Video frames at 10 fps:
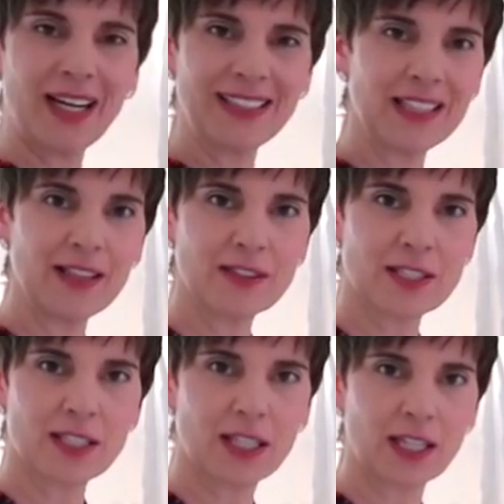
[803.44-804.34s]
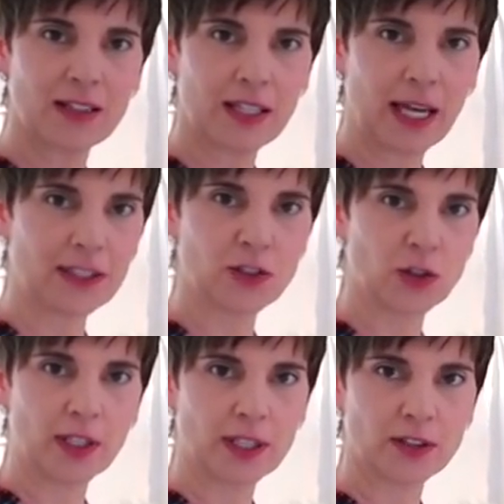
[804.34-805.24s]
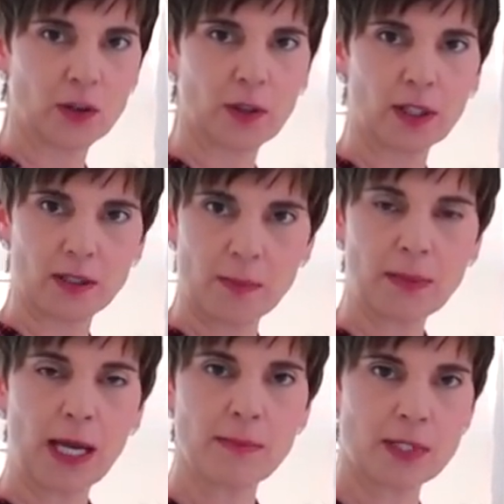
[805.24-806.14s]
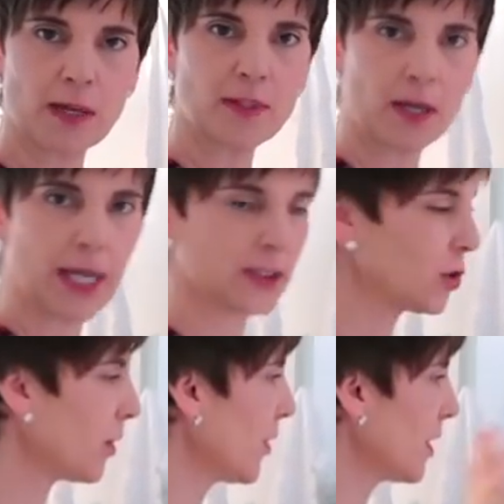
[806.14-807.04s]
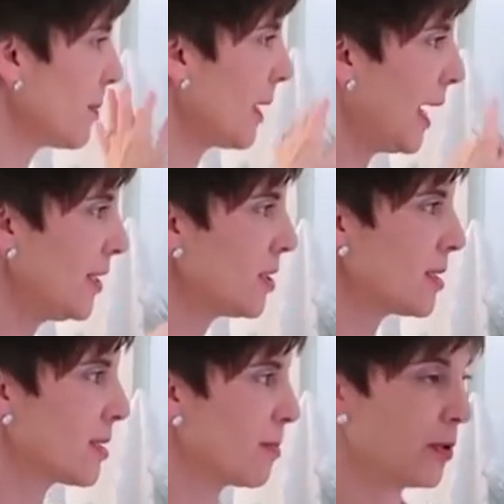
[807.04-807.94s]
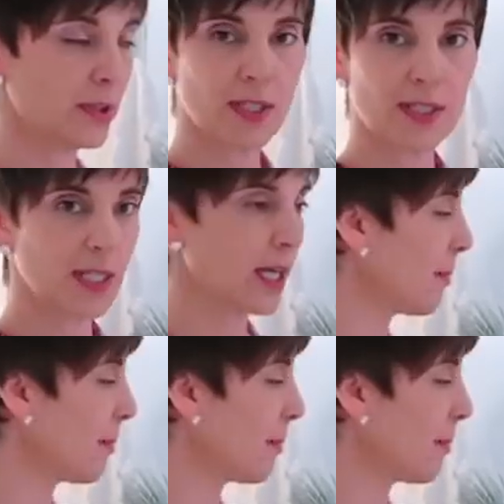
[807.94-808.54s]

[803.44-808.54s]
year I didn't even stick anything extra into it. Sometimes I like it. I've done extra little things, but I just put this thing